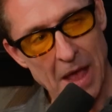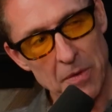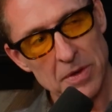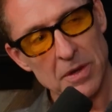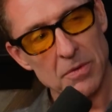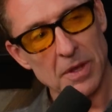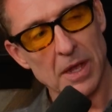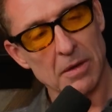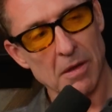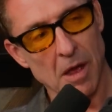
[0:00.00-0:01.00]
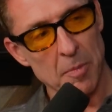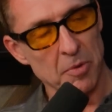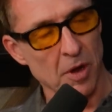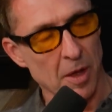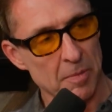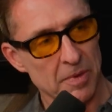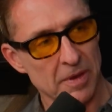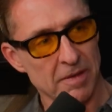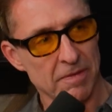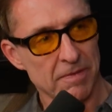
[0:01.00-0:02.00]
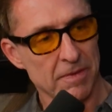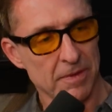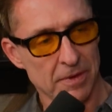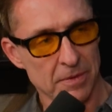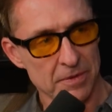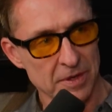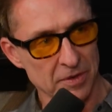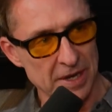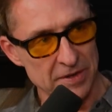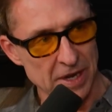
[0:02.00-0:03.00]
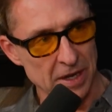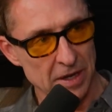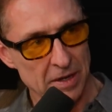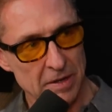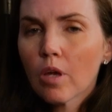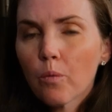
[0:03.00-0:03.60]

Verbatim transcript: how do you get copper up if you still take zinc?